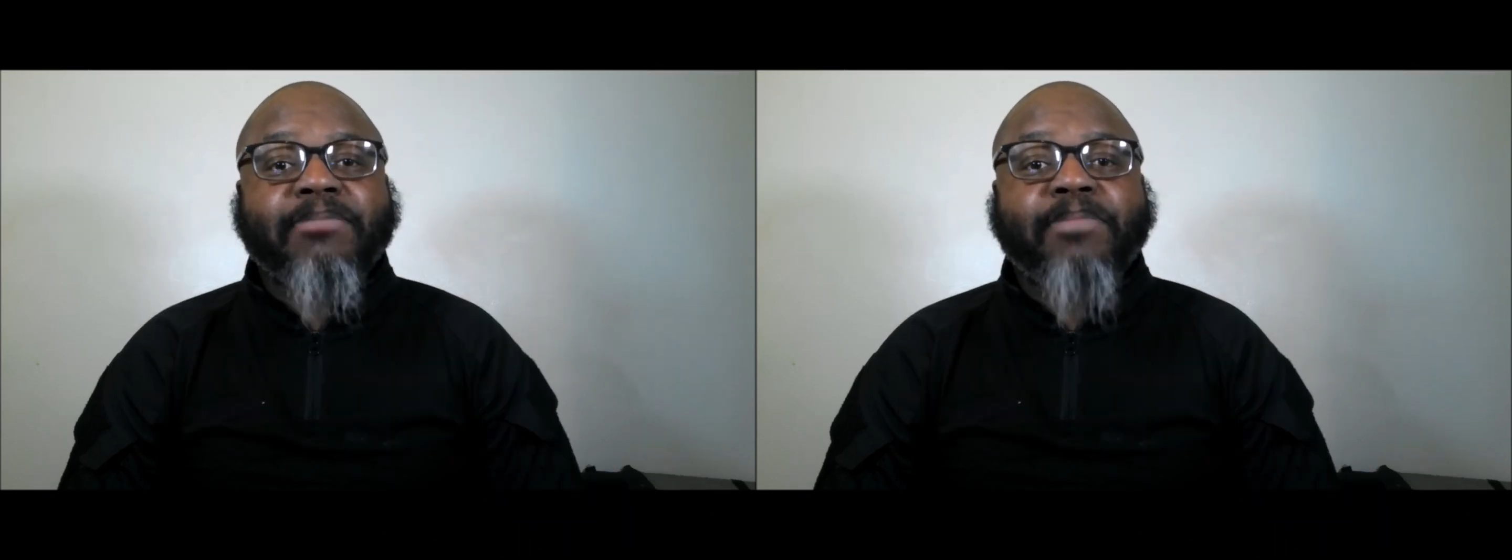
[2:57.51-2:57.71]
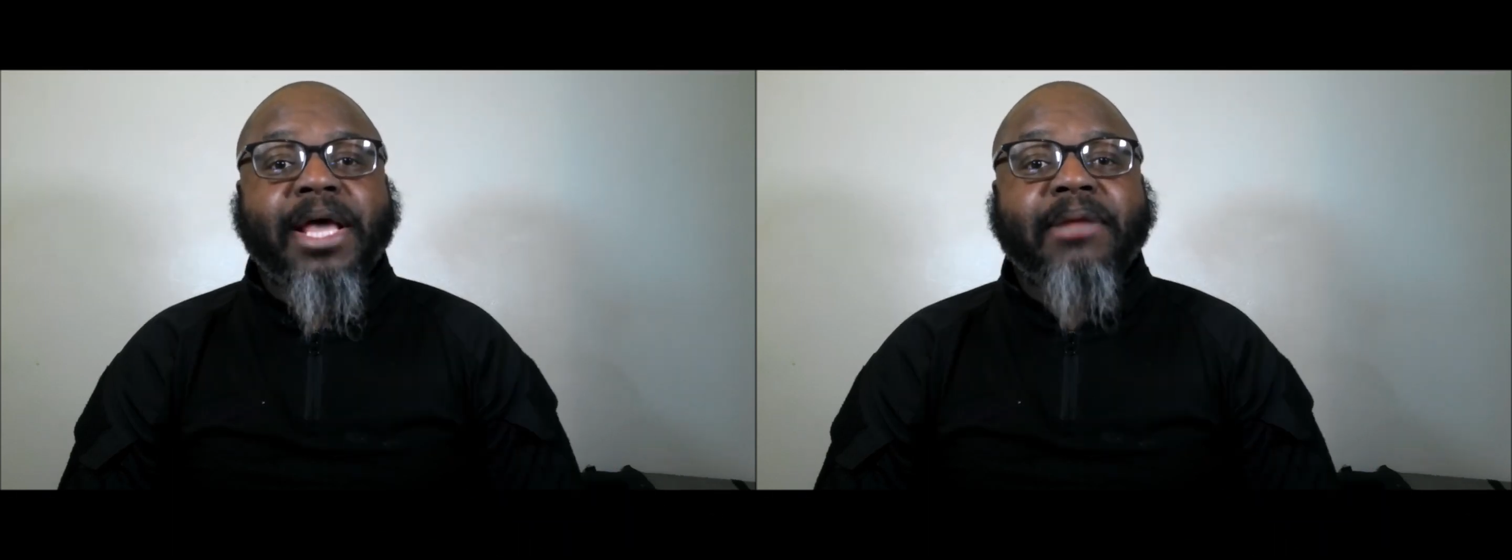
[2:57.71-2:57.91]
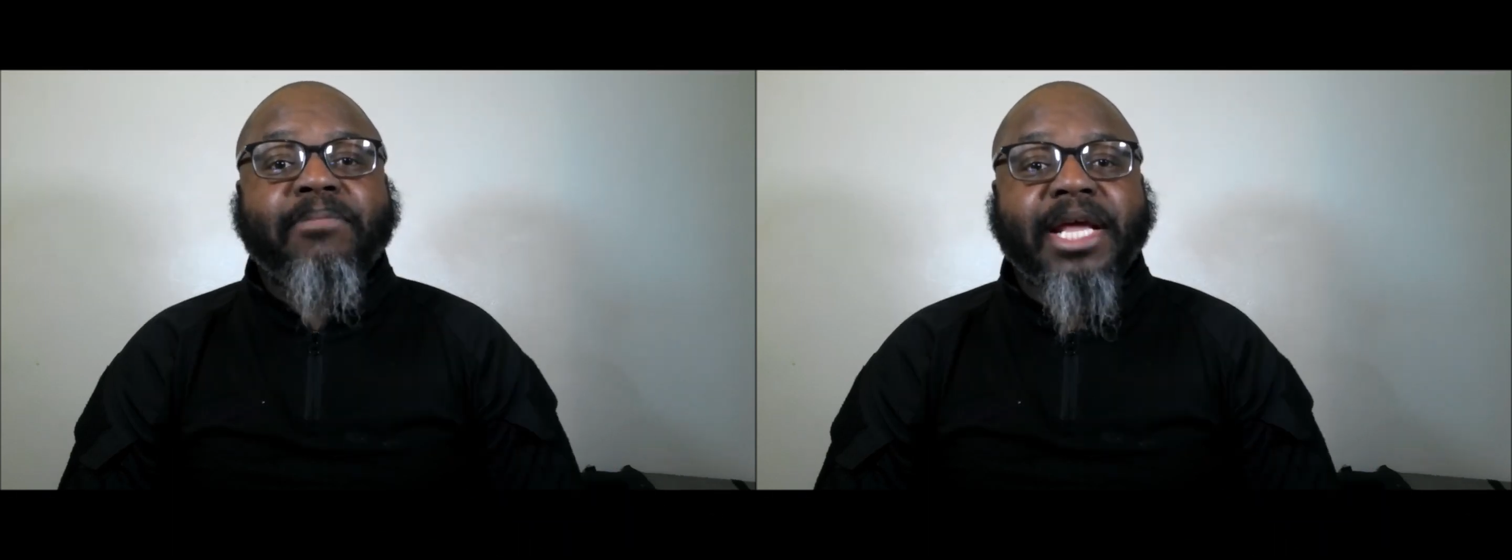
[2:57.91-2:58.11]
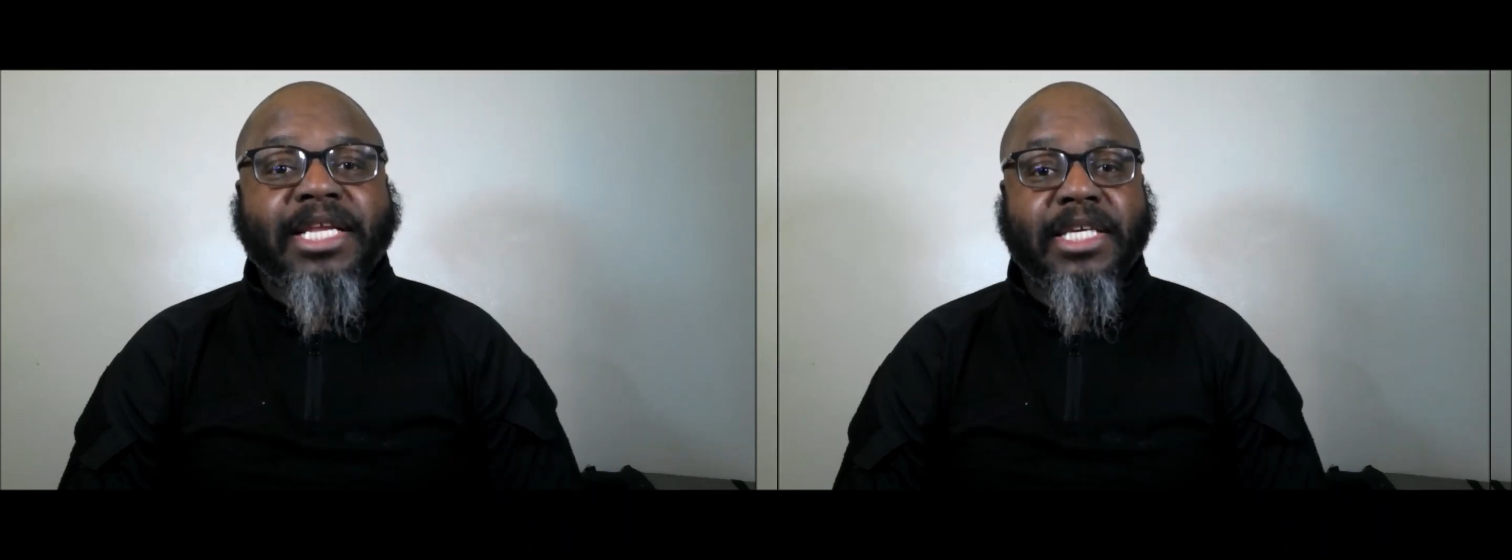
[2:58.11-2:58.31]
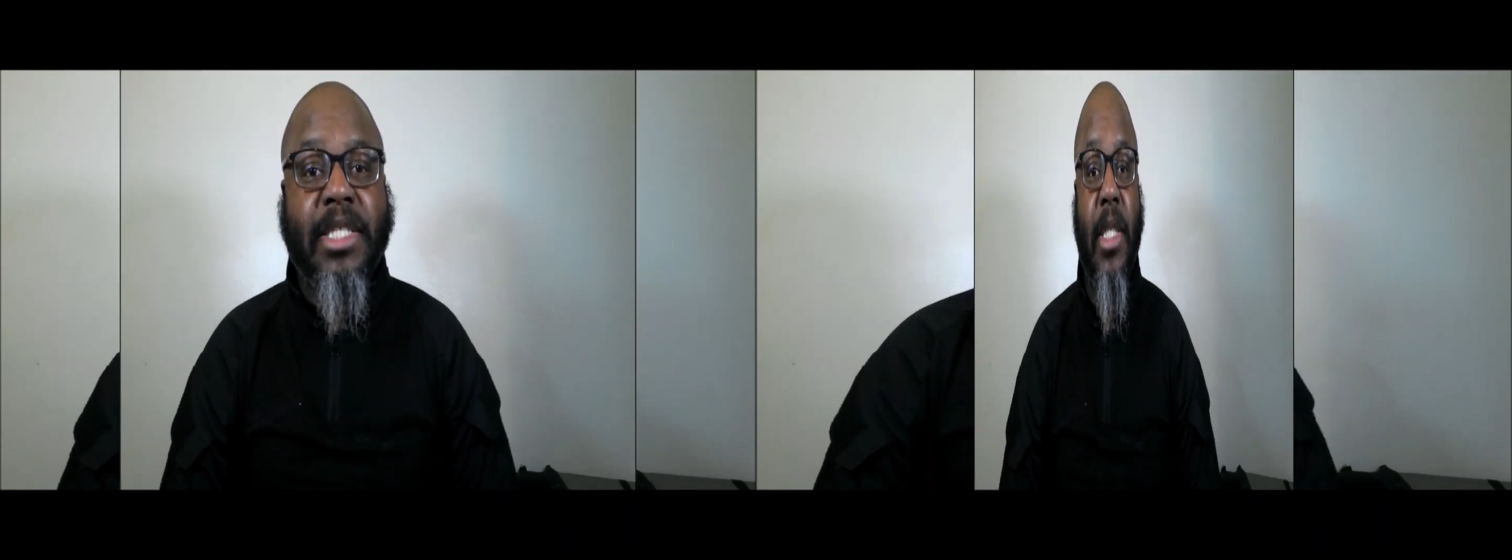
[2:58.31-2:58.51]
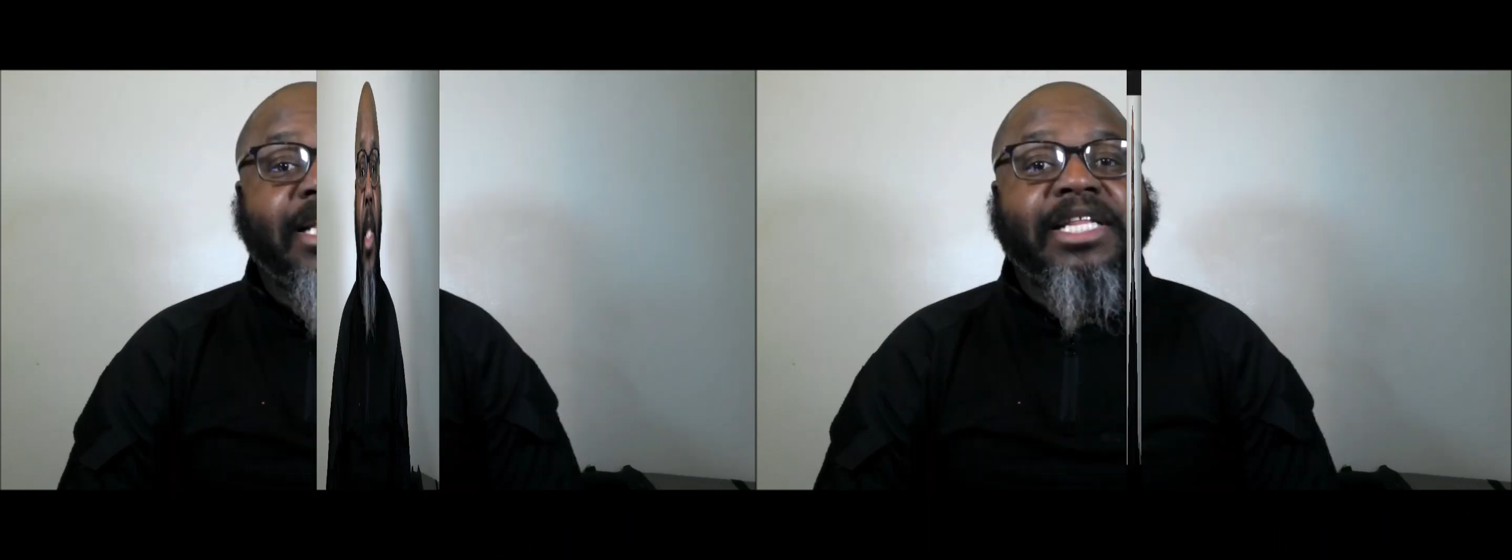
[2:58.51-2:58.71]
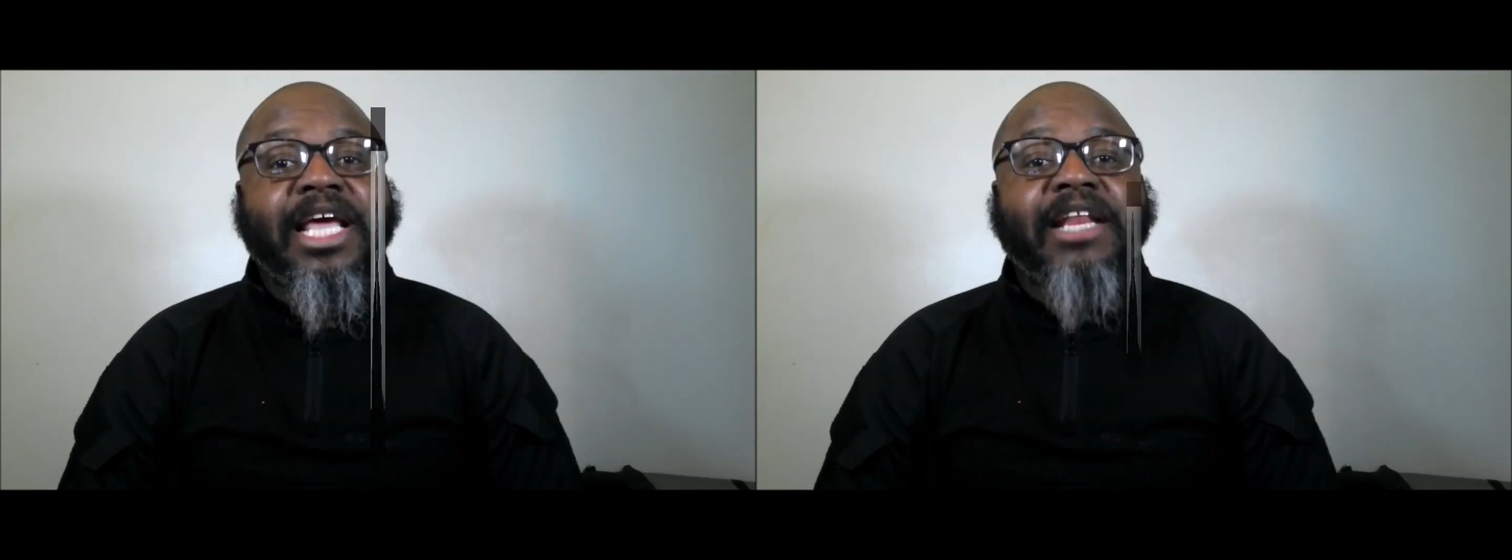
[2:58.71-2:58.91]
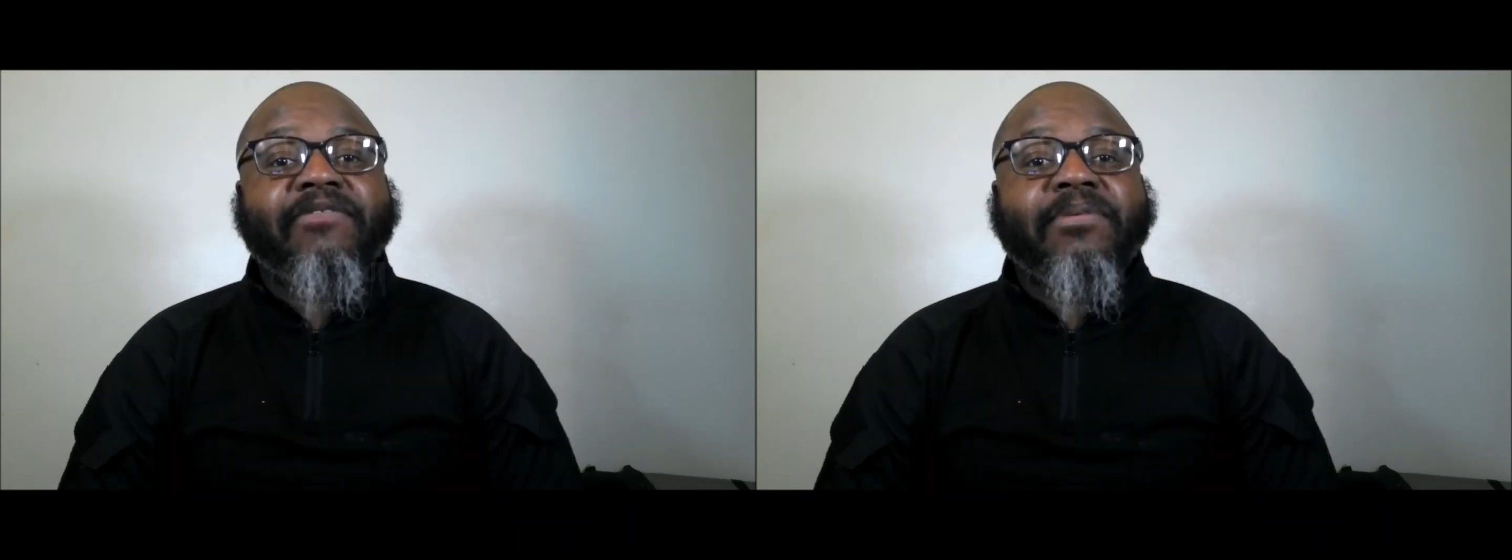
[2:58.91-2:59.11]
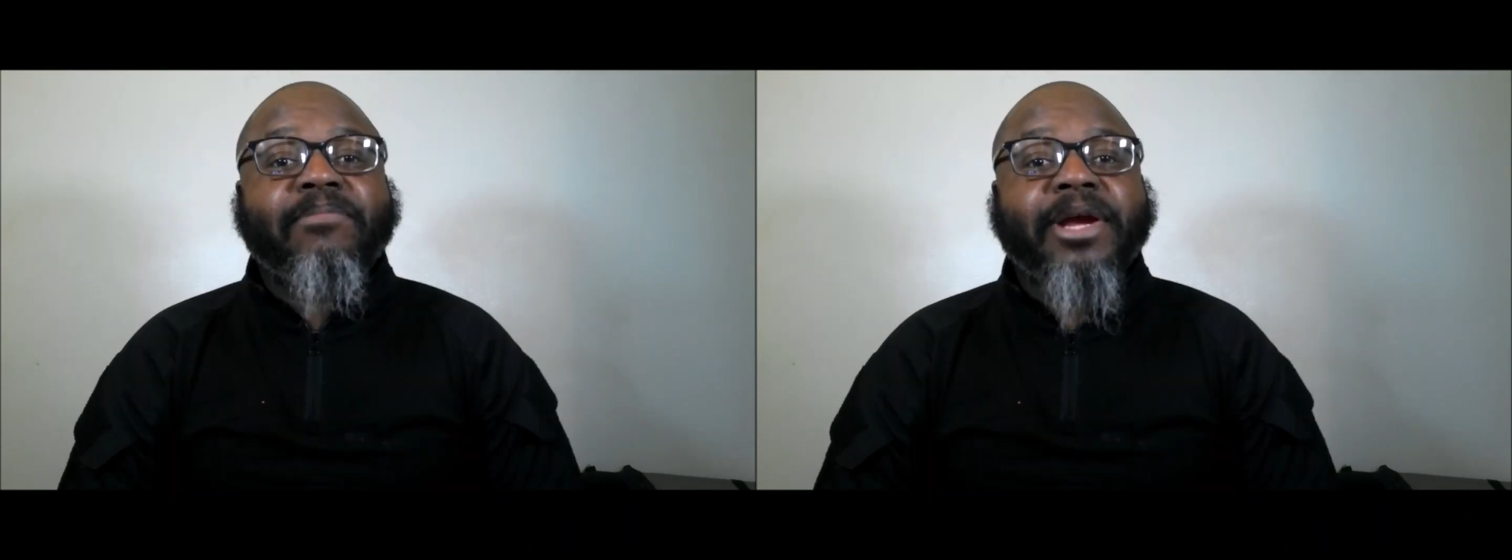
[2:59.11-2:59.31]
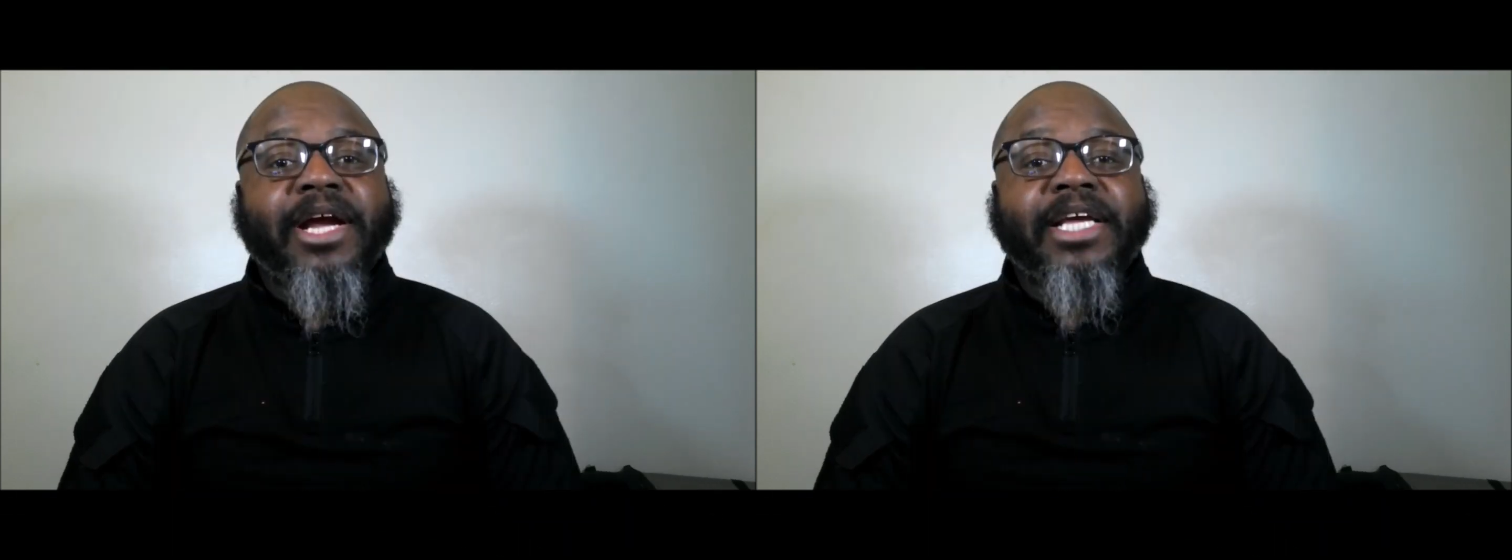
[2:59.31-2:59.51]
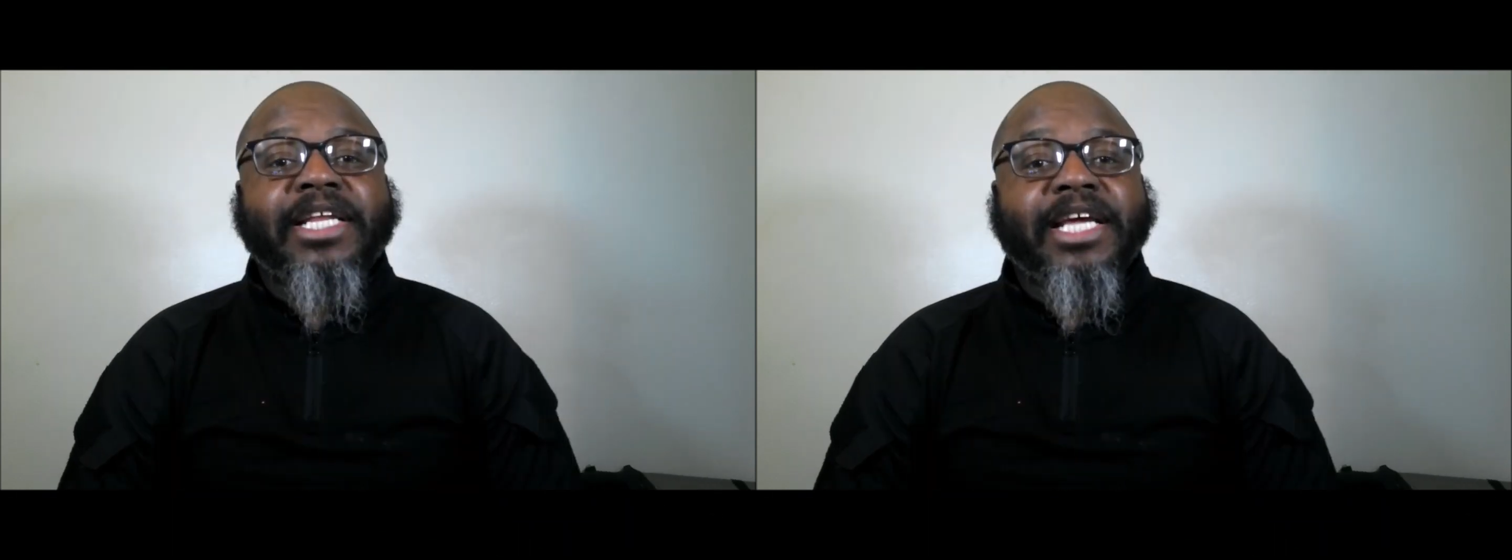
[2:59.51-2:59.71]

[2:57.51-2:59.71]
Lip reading: and Panamanians, the Native American